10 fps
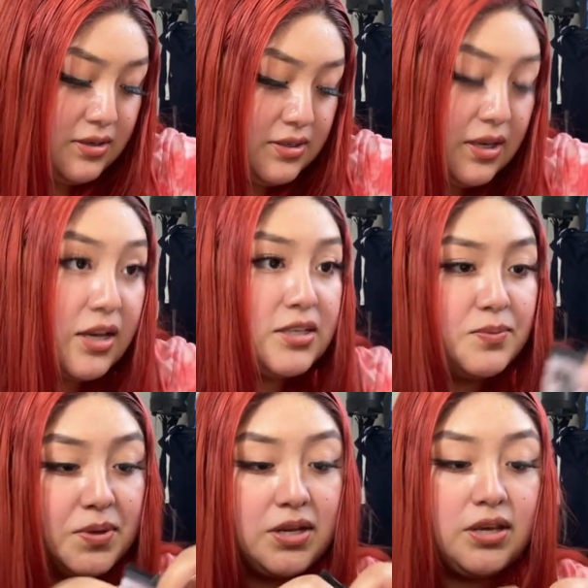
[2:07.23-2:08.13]
A size
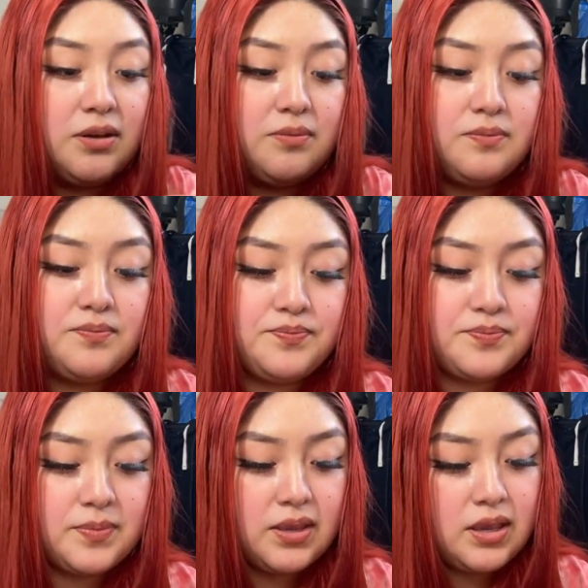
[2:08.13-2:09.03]
medium.
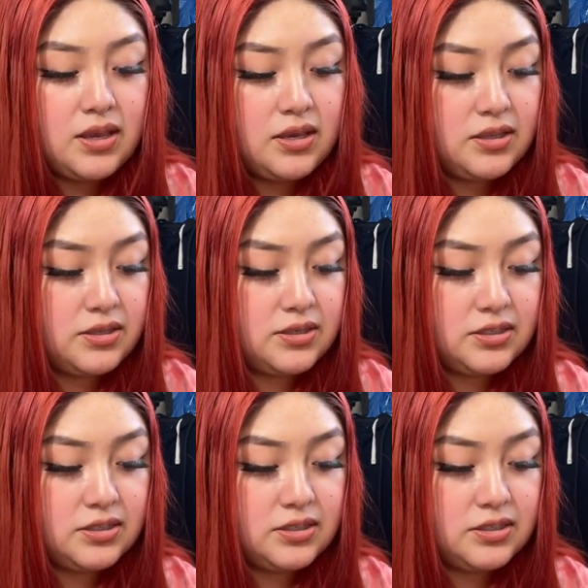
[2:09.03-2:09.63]
This